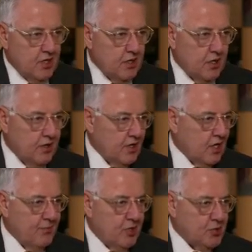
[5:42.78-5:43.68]
The
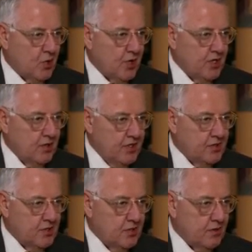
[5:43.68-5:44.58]
Communist Party leads
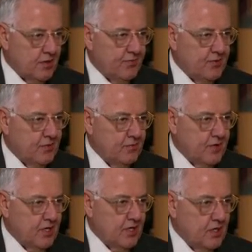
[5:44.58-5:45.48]
the theft
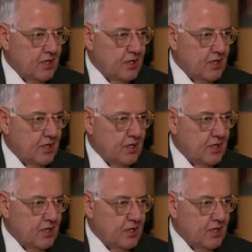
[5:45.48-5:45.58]
of